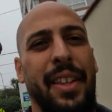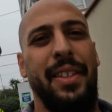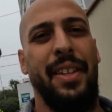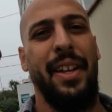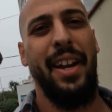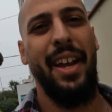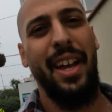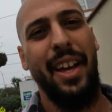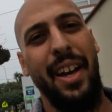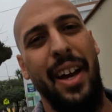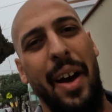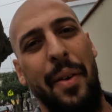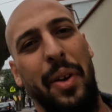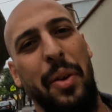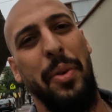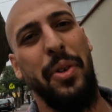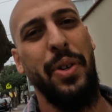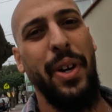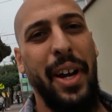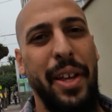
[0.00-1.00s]
Today, I'm going
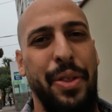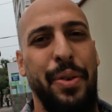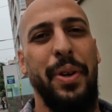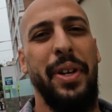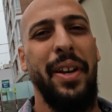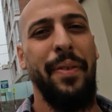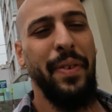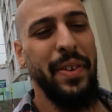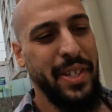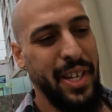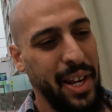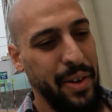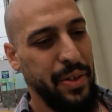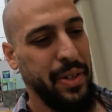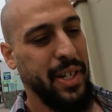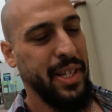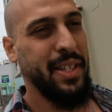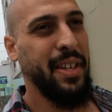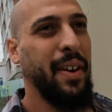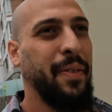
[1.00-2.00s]
to be trying 3 different
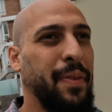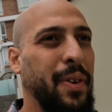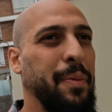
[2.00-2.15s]
sandwiches